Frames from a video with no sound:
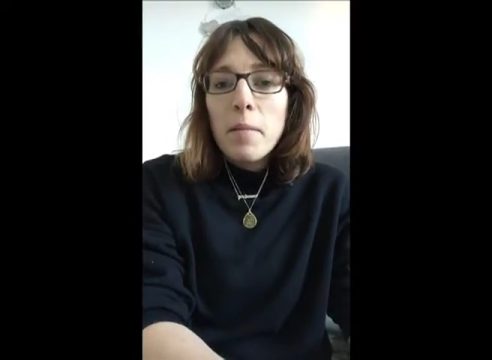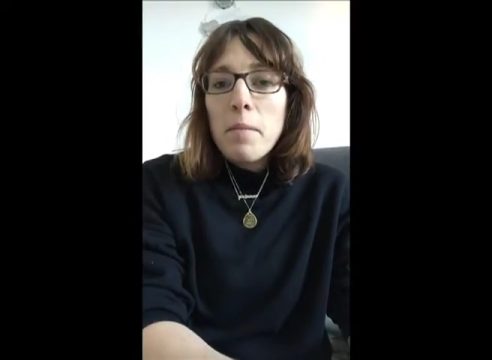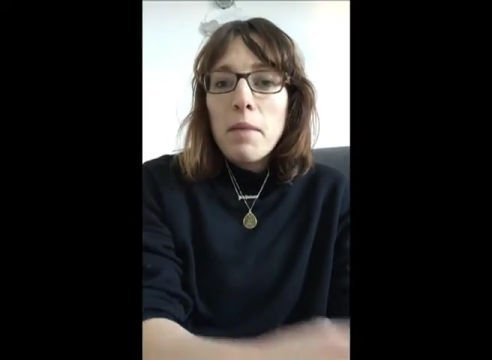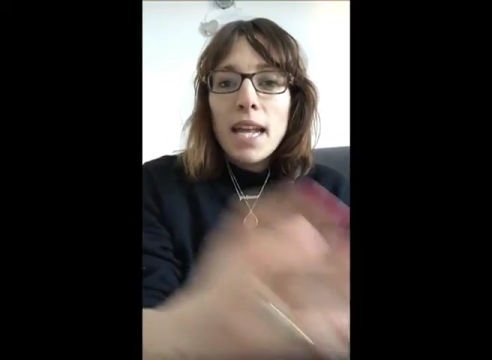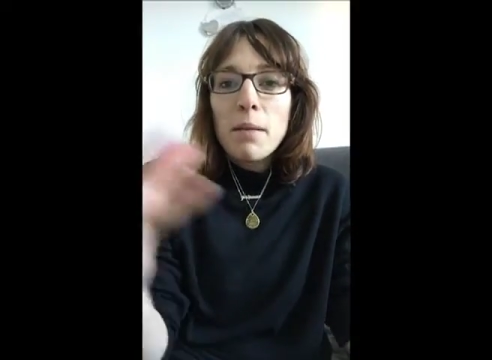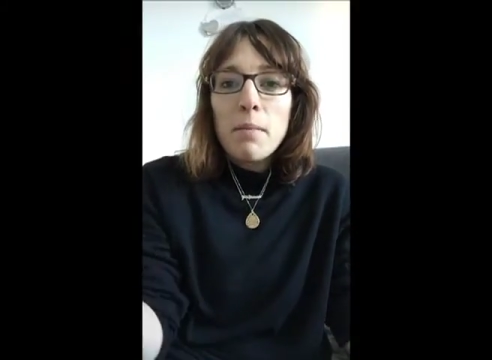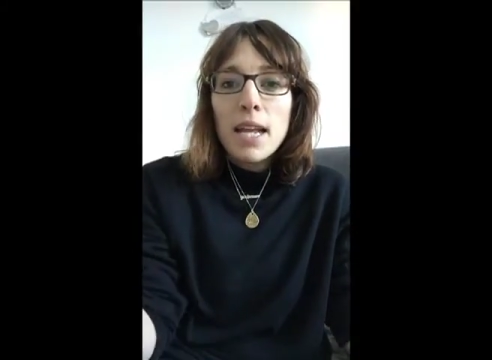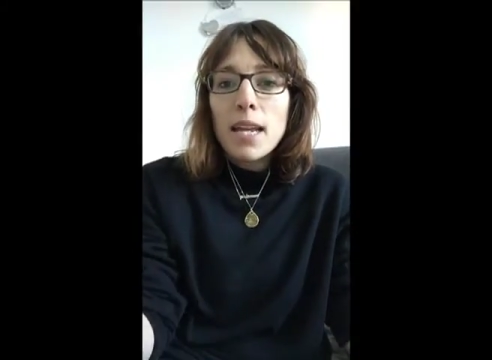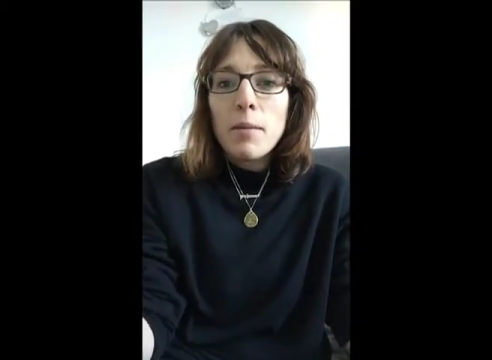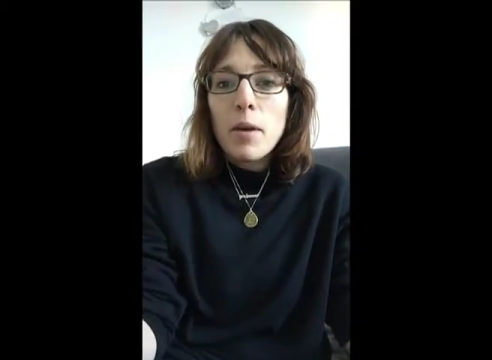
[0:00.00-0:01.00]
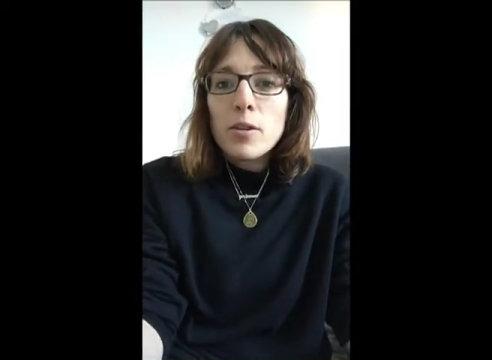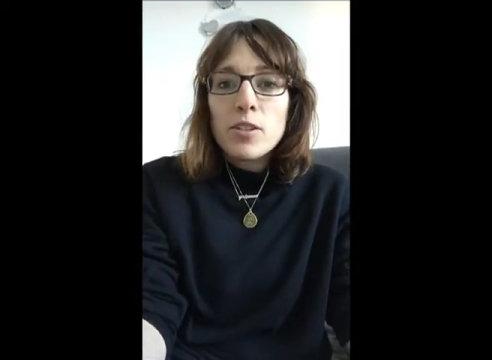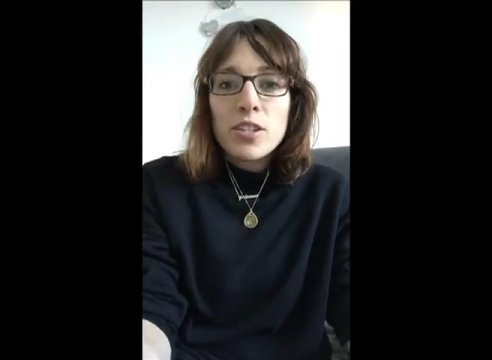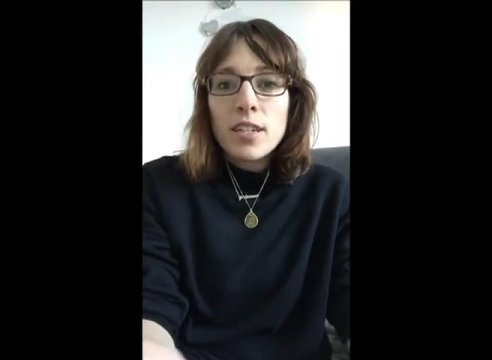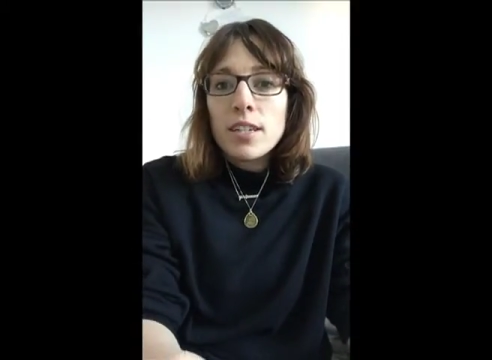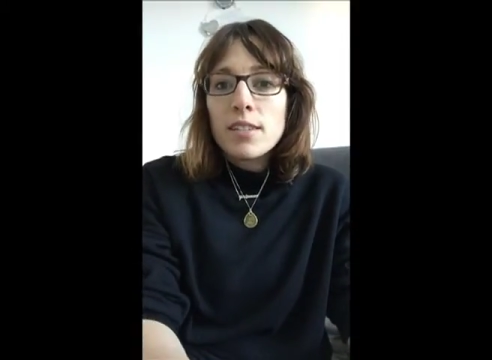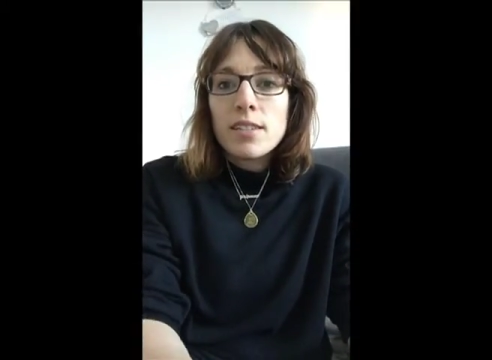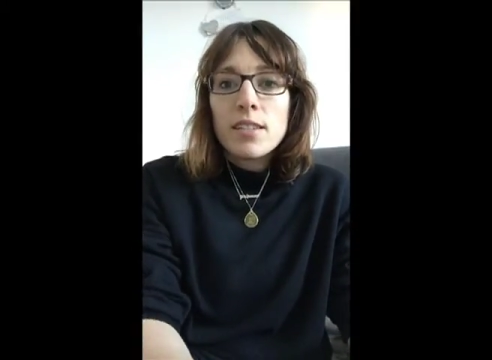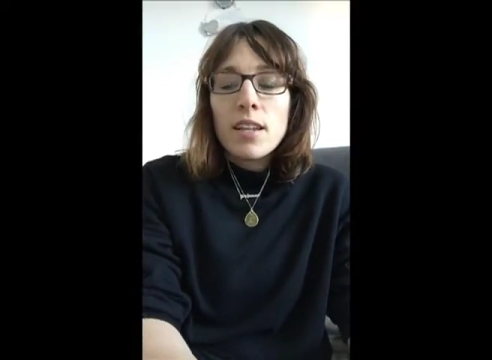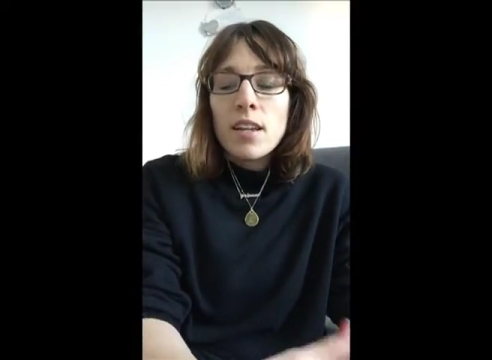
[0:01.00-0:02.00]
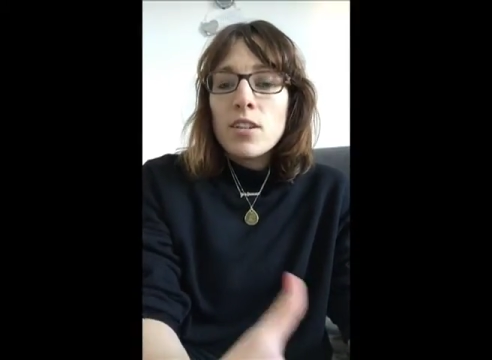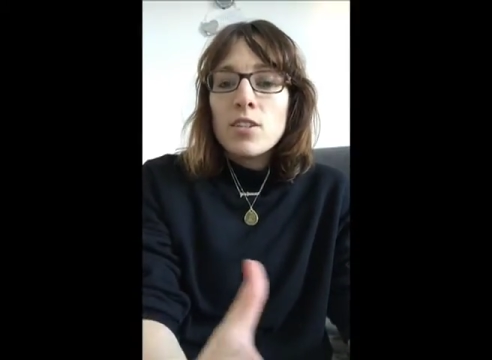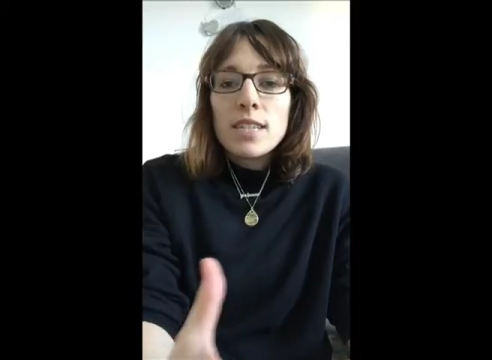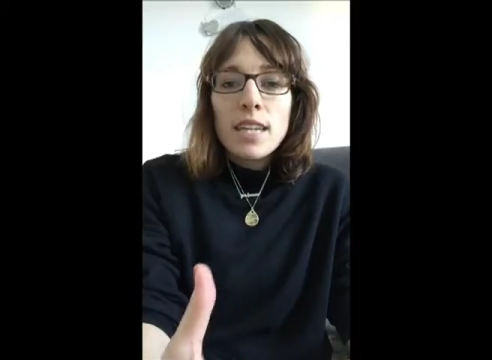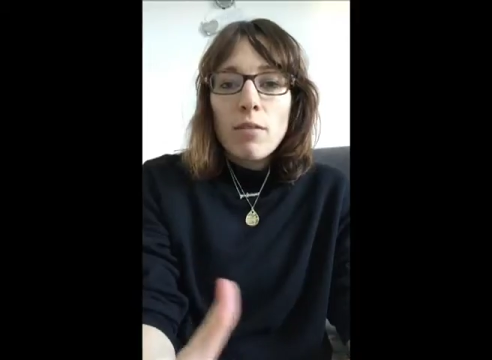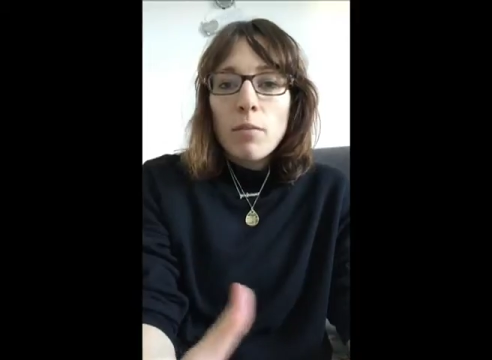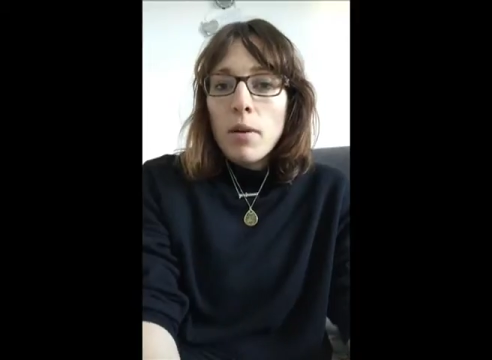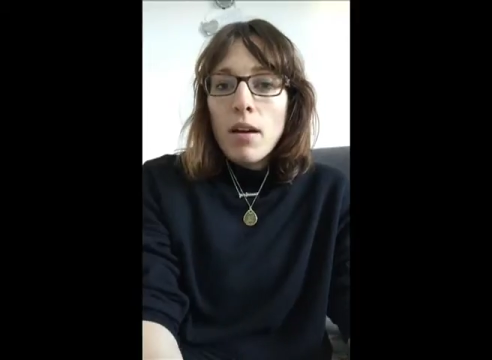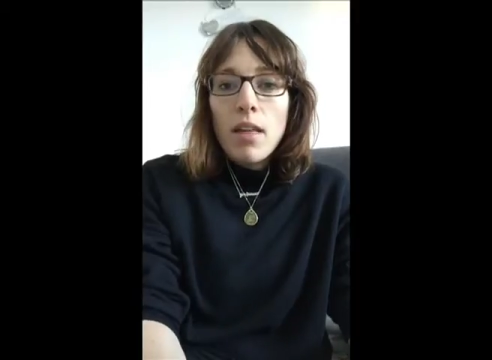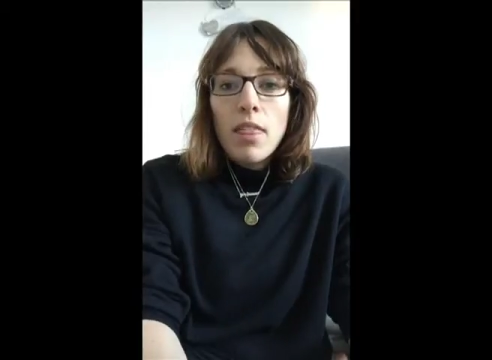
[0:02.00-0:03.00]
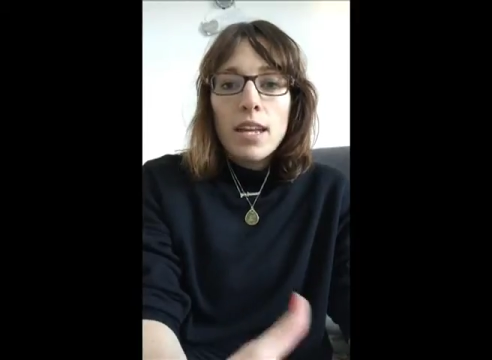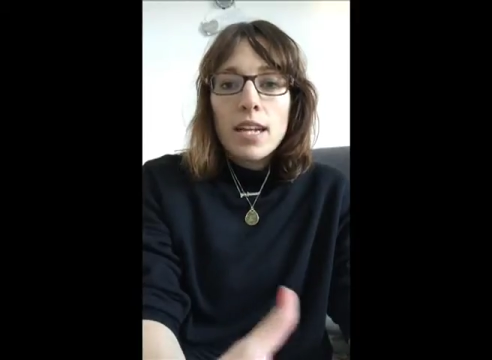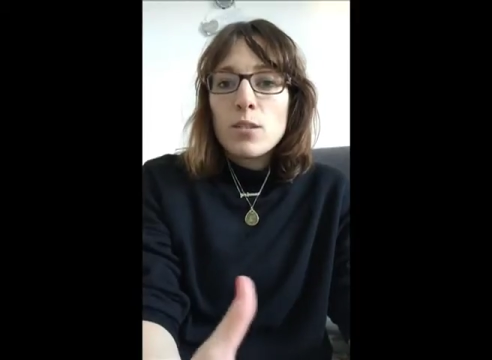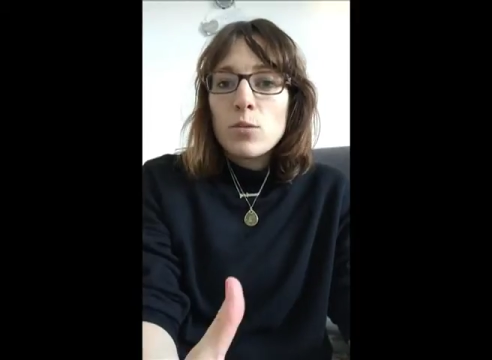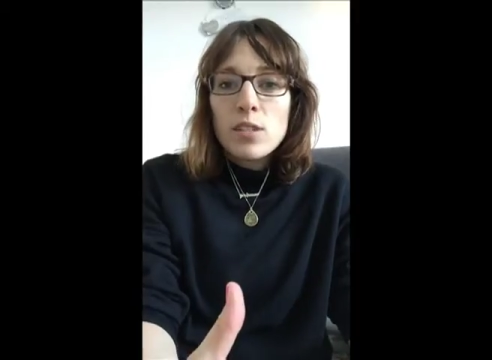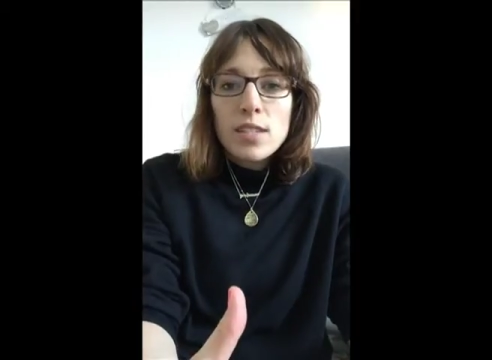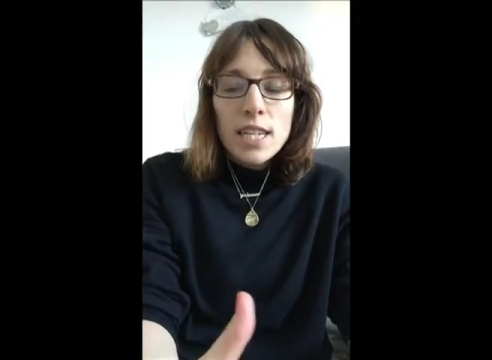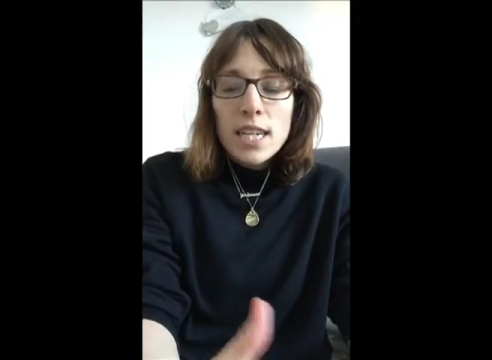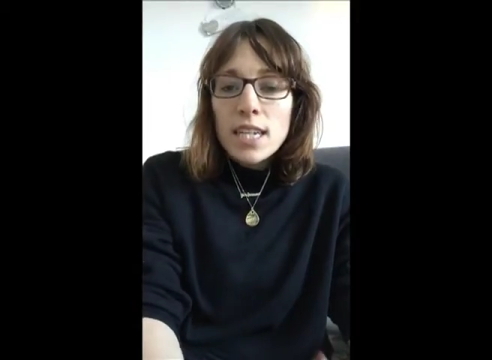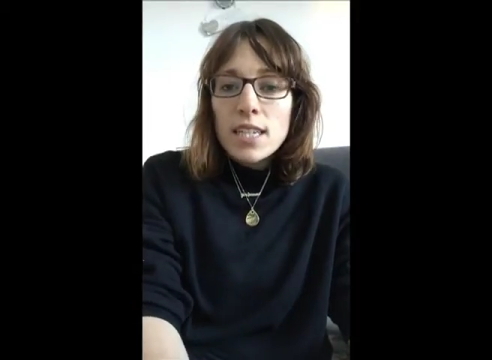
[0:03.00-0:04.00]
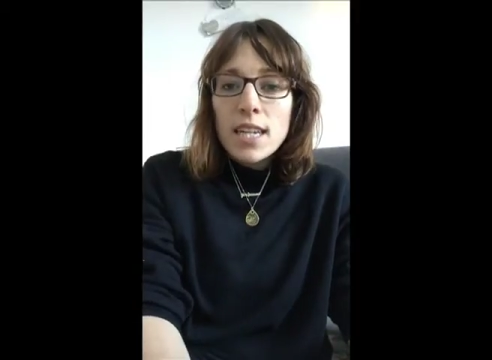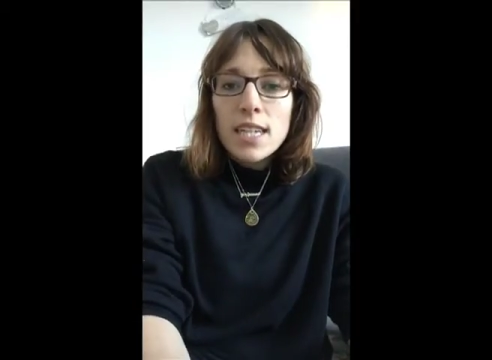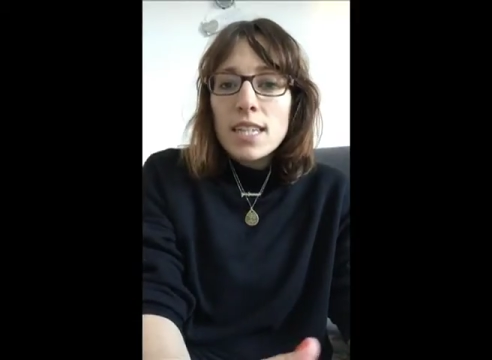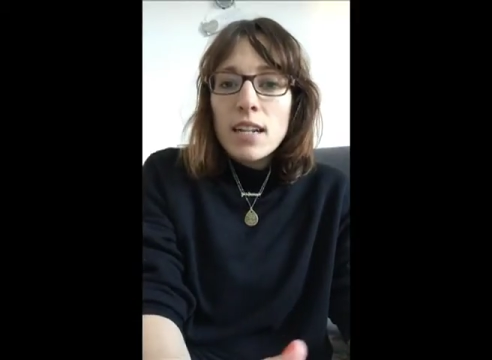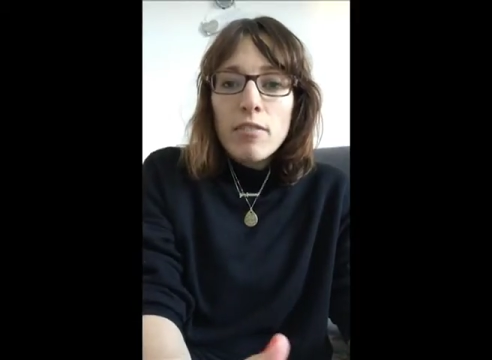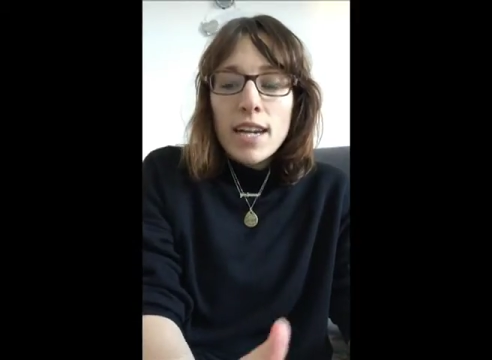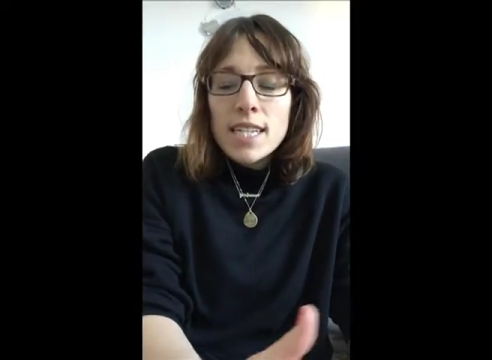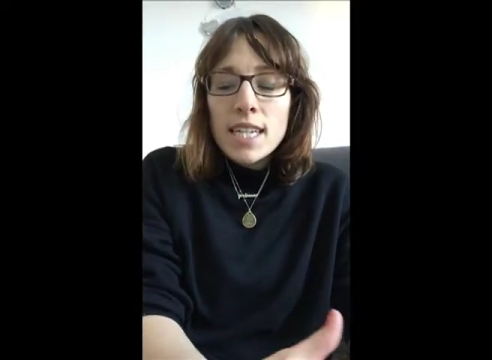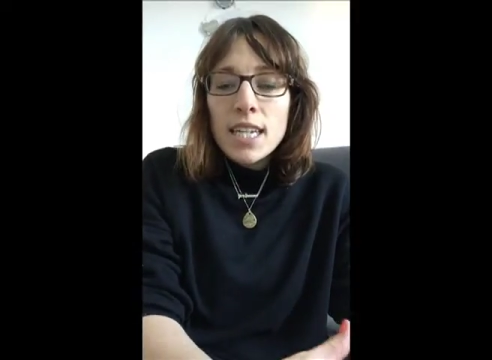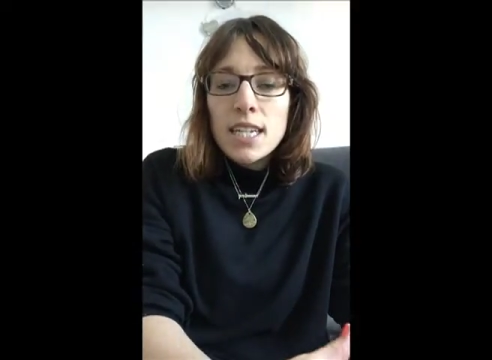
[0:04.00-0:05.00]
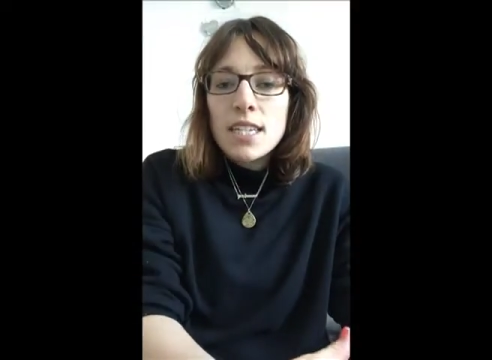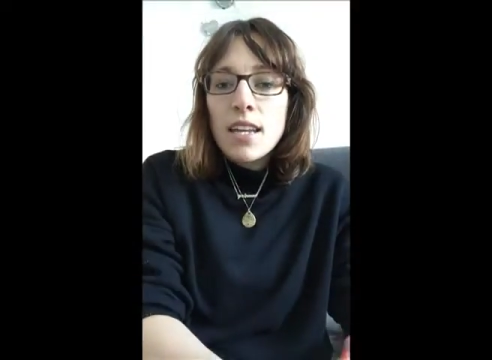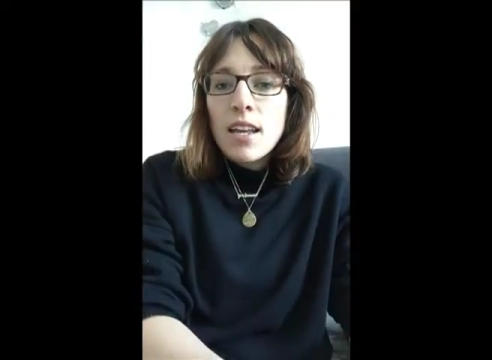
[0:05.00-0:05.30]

many emotions, just giving birth, exhausted, exhilarated,